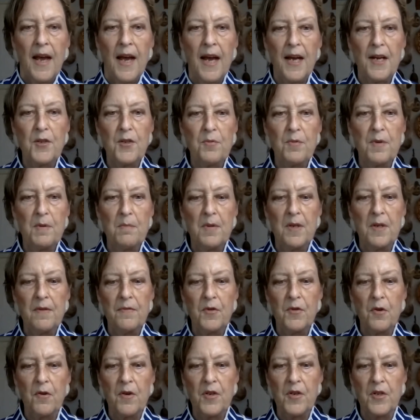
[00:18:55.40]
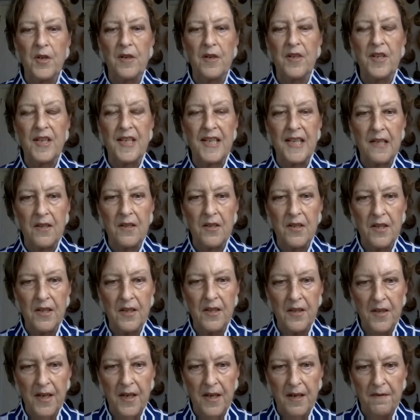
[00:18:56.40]
As we move towards our
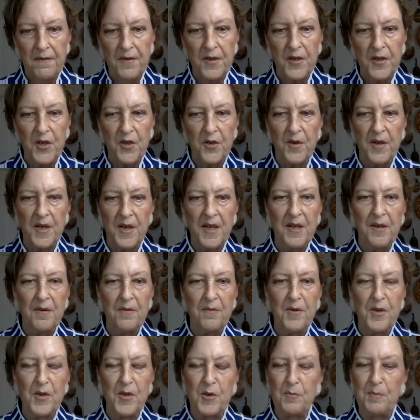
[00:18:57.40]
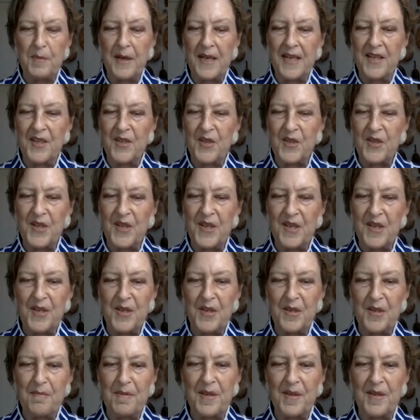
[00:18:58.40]
60th anniversary, which begins in
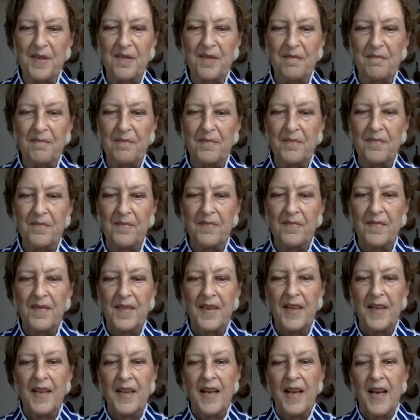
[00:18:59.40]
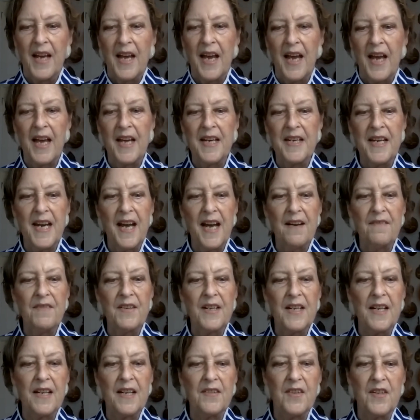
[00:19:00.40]
October, and
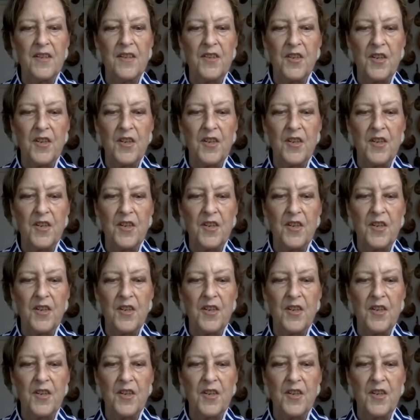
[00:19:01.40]
navigate these